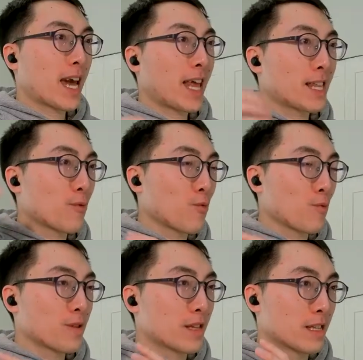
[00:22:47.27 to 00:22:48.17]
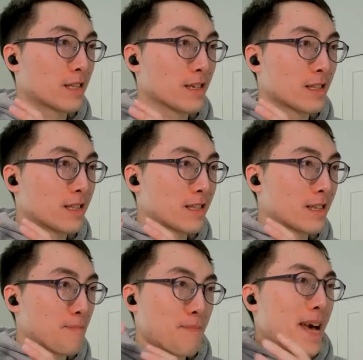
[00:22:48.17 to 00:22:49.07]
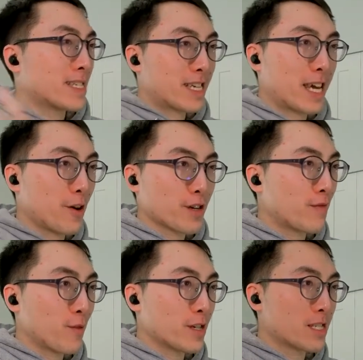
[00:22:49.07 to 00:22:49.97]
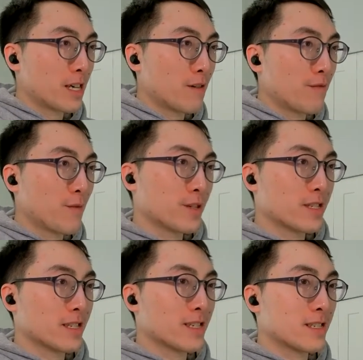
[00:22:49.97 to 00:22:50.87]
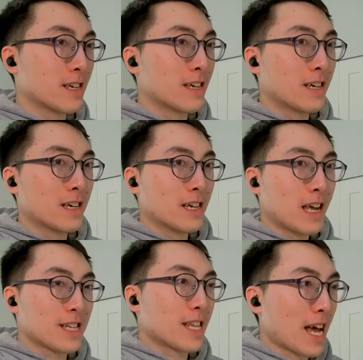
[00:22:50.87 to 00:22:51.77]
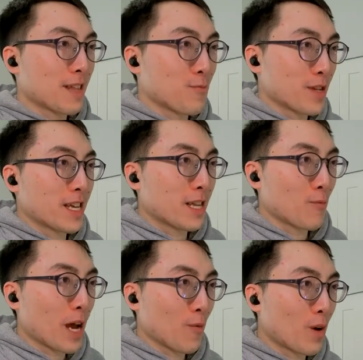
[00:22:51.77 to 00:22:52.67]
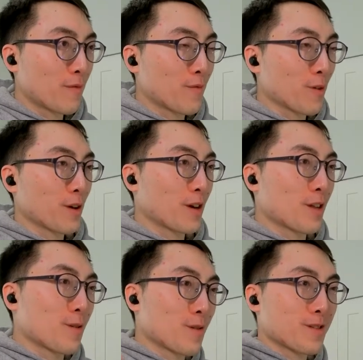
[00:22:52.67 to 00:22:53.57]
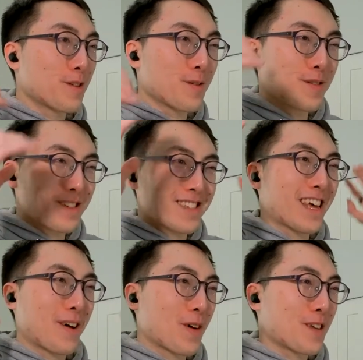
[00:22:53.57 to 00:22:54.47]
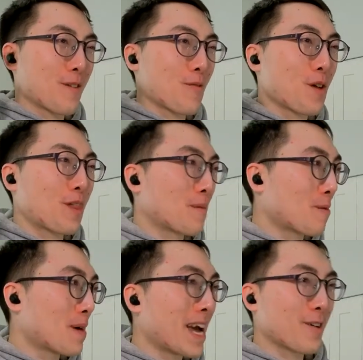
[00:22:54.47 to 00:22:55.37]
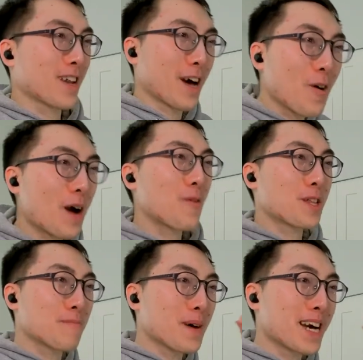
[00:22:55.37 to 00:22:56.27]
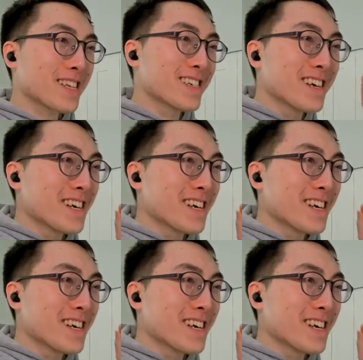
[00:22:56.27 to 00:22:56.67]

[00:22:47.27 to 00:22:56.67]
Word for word: getting the, the the the best gears for yourself versus is that really the right one for you you know you know like when you when you think about buying you're like oh i want to buy the